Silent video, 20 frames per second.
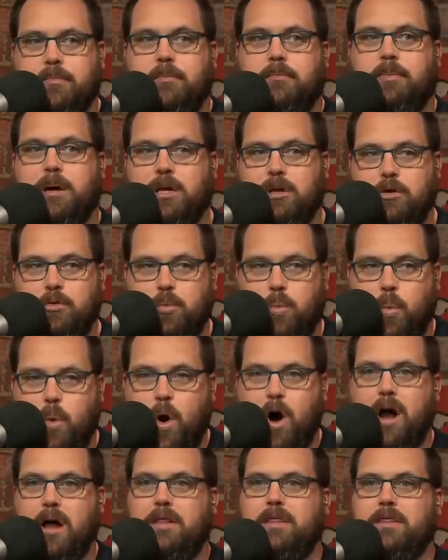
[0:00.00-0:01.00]
but you
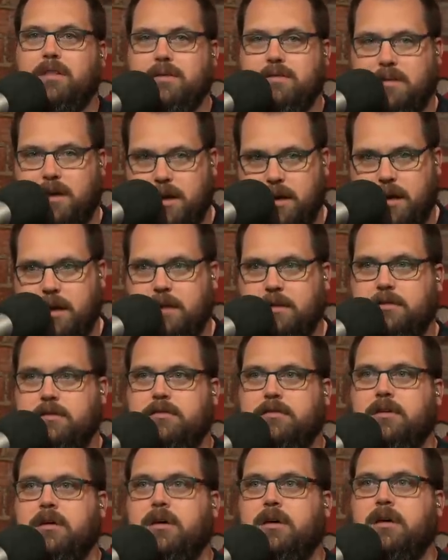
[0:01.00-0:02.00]
want the tight
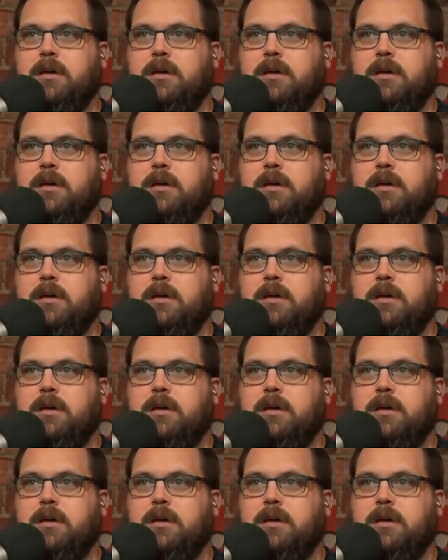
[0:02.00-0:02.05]
ends